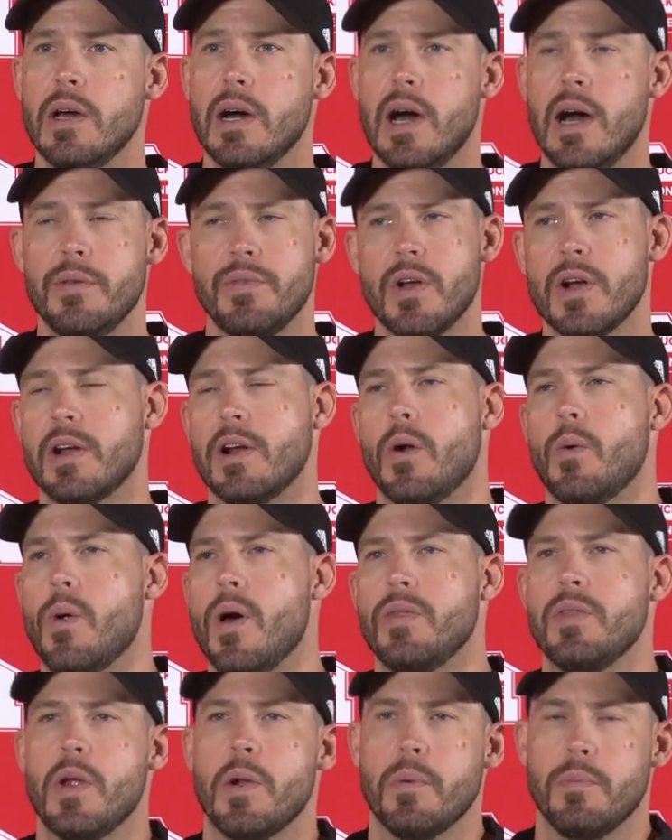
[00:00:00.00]
They're going to
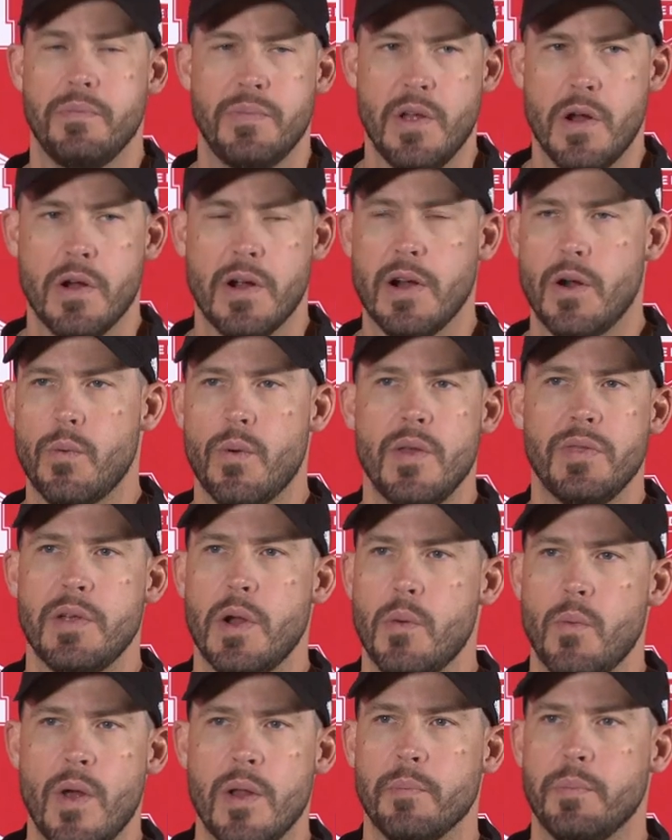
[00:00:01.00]
run
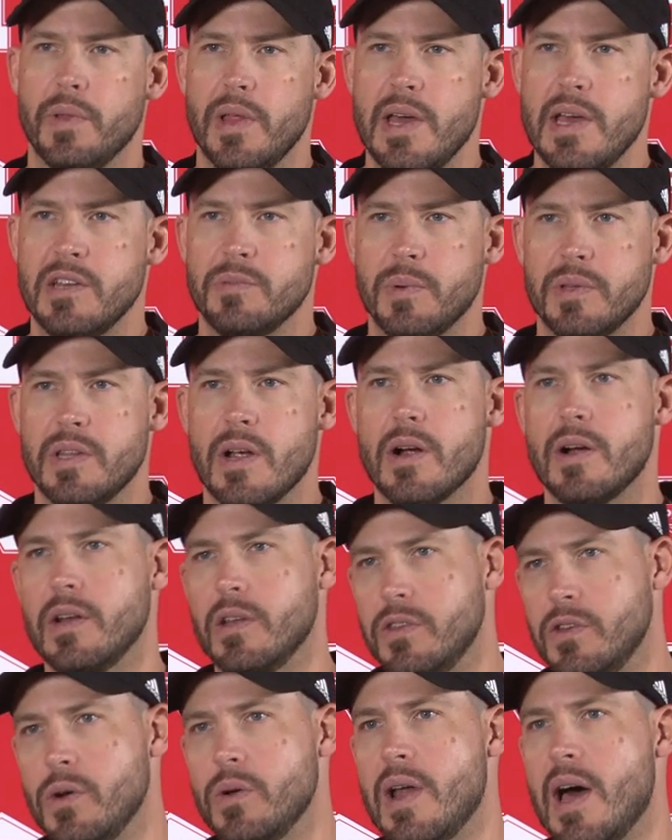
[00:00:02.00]
their run plays, but they're
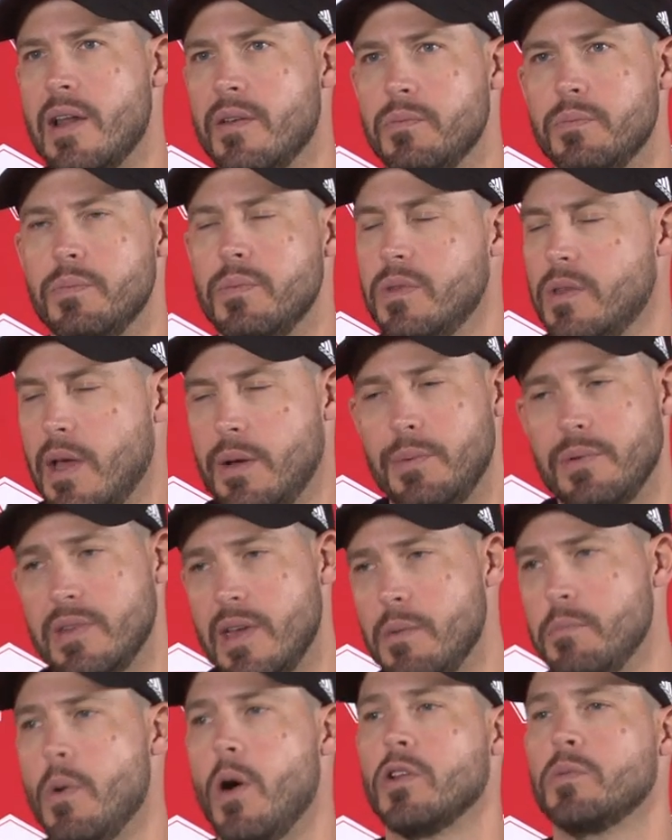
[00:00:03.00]
going to do it out of, like we
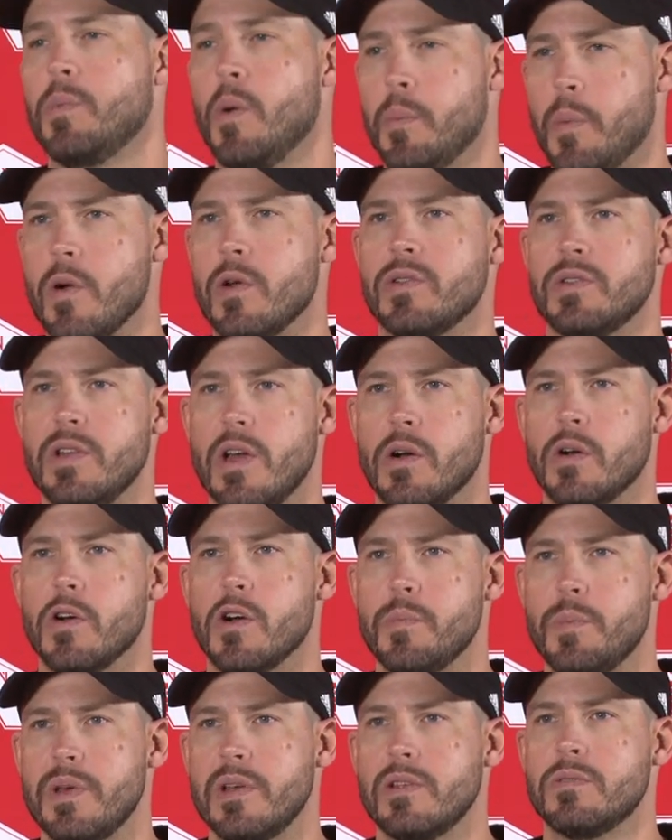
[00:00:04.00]
said, multiple personnel
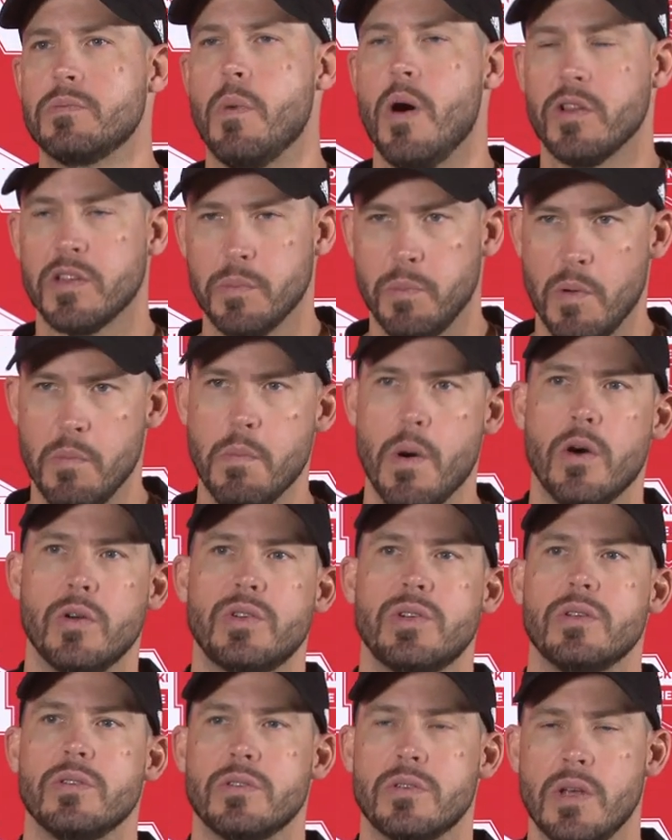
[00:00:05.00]
groupings, multiple
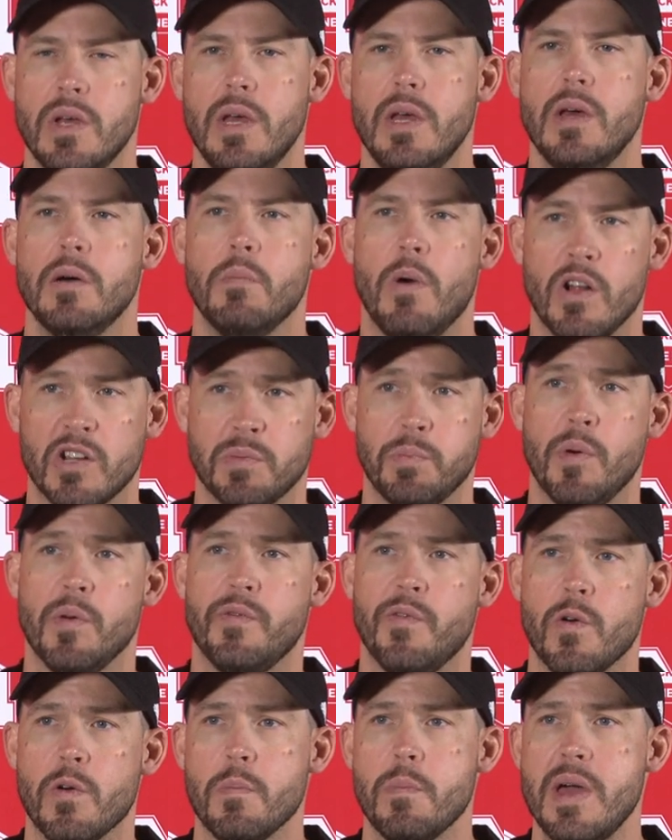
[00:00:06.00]
motions, multiple
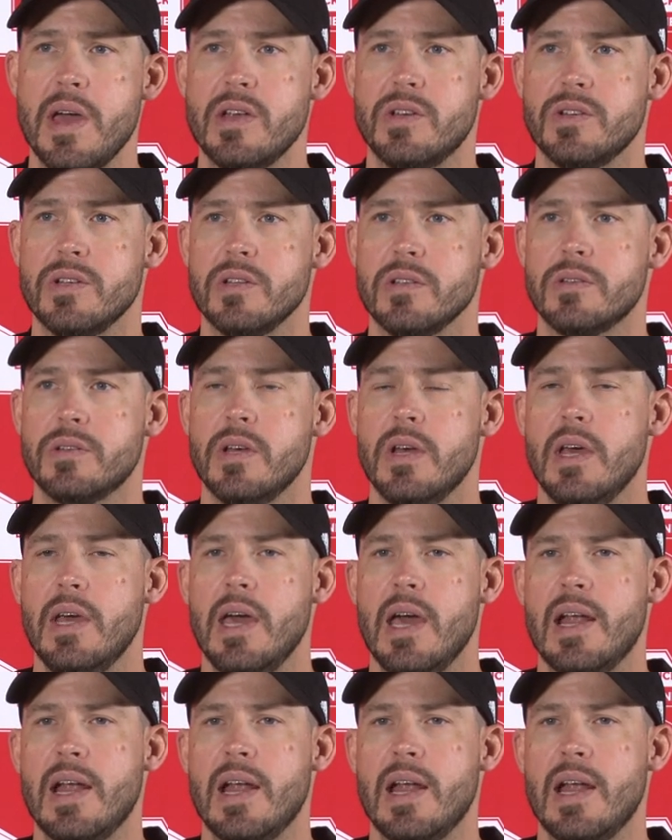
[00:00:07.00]
formations.